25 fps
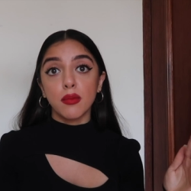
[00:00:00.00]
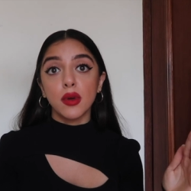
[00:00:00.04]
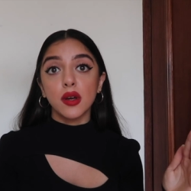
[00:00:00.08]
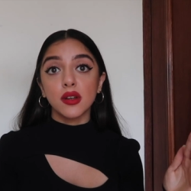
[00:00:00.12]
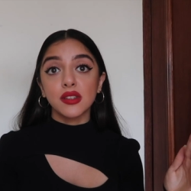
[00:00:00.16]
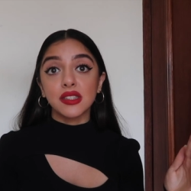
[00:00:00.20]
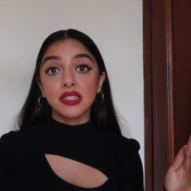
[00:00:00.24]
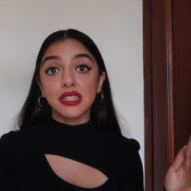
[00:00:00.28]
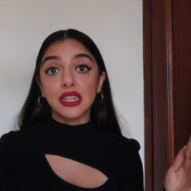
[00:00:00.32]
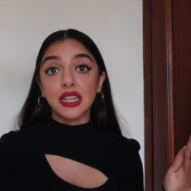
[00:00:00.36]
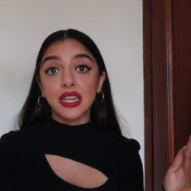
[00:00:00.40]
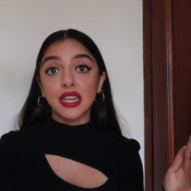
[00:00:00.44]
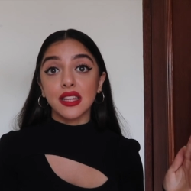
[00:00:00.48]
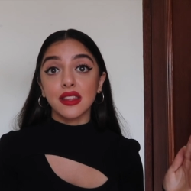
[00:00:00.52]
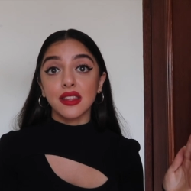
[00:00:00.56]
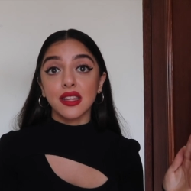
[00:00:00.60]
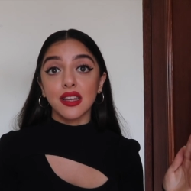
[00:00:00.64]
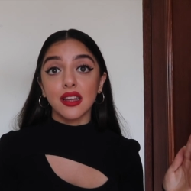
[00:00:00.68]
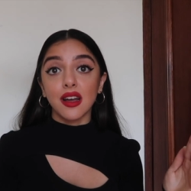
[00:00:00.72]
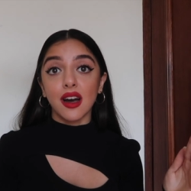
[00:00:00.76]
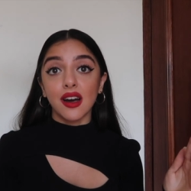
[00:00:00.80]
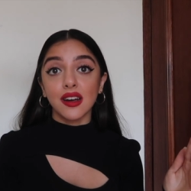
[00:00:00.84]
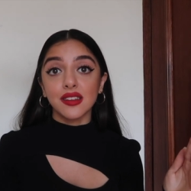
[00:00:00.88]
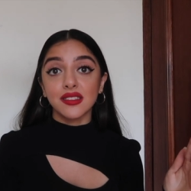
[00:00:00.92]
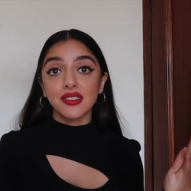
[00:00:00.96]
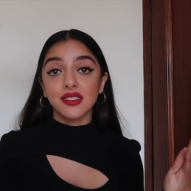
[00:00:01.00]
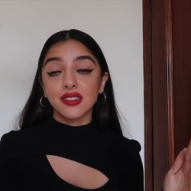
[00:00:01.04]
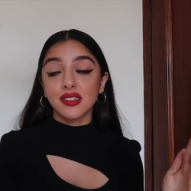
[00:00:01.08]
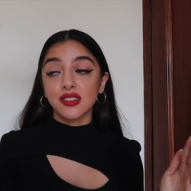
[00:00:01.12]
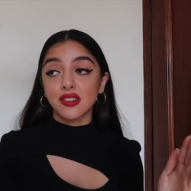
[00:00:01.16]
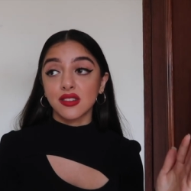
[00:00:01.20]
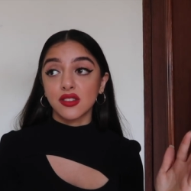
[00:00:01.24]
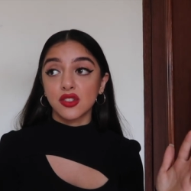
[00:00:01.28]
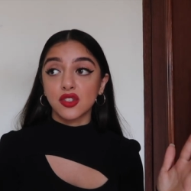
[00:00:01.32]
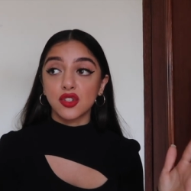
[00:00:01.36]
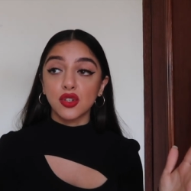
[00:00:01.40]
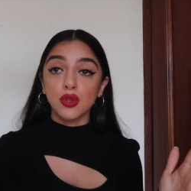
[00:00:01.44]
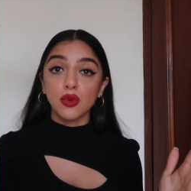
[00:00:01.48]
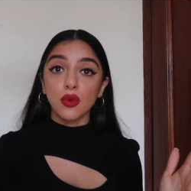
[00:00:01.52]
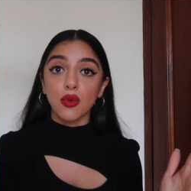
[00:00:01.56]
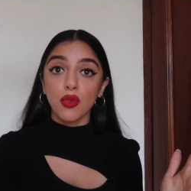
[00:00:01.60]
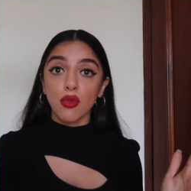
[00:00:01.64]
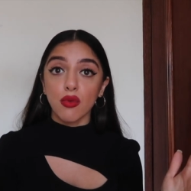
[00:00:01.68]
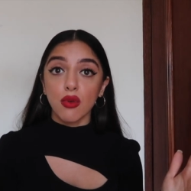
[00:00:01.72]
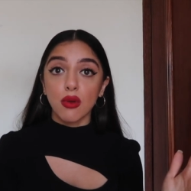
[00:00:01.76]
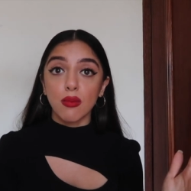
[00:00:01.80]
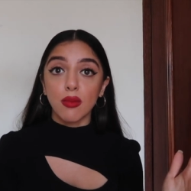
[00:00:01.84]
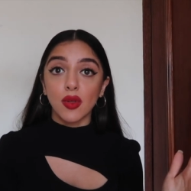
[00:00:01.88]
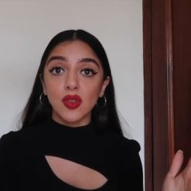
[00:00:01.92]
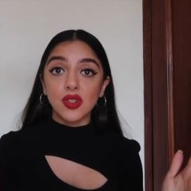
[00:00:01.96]
mostly in the last two or
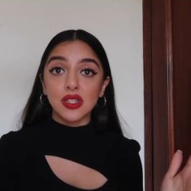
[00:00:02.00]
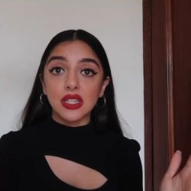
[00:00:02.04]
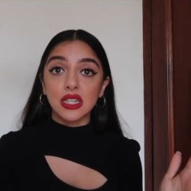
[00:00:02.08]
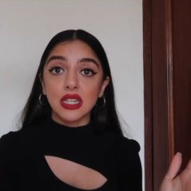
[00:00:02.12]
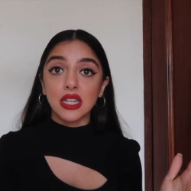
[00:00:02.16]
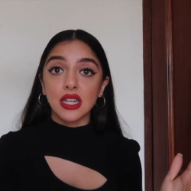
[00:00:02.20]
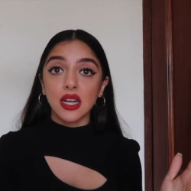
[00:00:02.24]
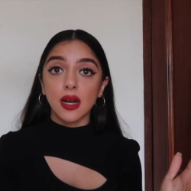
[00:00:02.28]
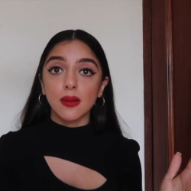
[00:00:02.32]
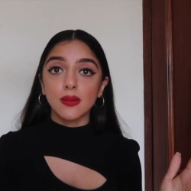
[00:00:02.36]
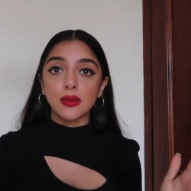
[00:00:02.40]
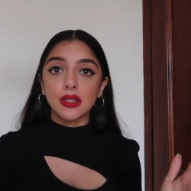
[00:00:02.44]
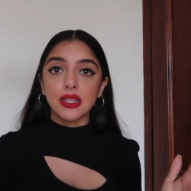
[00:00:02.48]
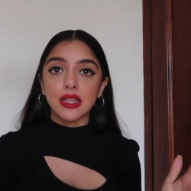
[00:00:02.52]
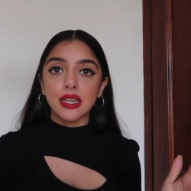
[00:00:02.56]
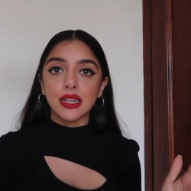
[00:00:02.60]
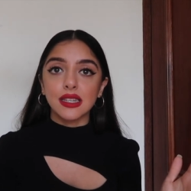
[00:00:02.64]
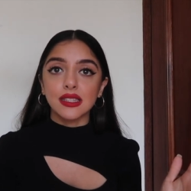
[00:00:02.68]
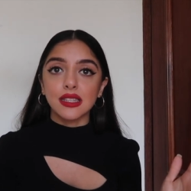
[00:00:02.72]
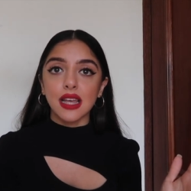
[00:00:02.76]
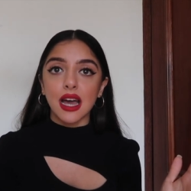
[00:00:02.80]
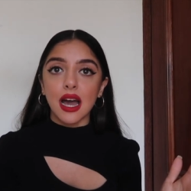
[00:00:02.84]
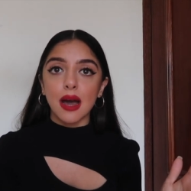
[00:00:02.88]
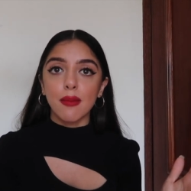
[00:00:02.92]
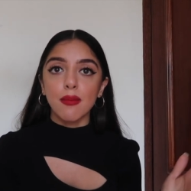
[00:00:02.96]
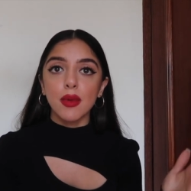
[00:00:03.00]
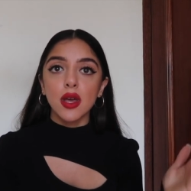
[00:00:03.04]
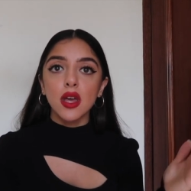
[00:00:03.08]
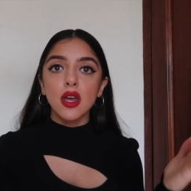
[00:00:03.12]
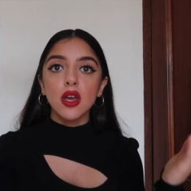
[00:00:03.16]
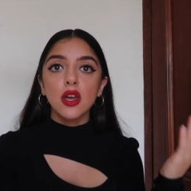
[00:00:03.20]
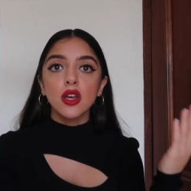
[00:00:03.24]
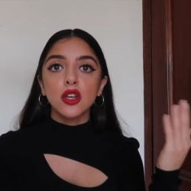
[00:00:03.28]
three months leading up to the exam